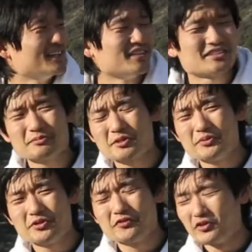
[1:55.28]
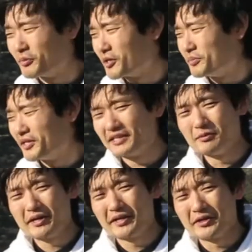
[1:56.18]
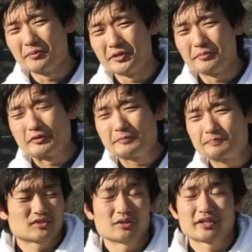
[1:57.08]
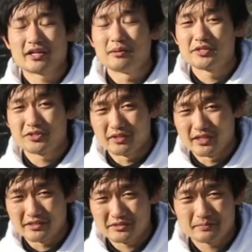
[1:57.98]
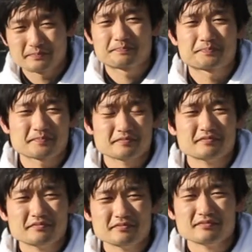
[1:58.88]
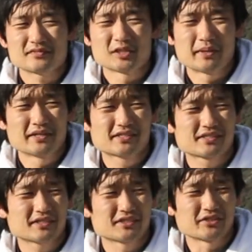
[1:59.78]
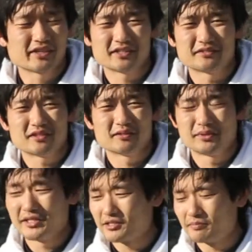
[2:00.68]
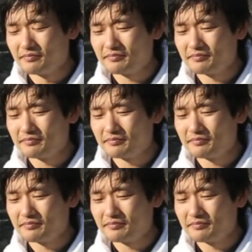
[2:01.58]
There's something beautiful about being dependent on people. So again, I miss you guys. Dependency is great. And being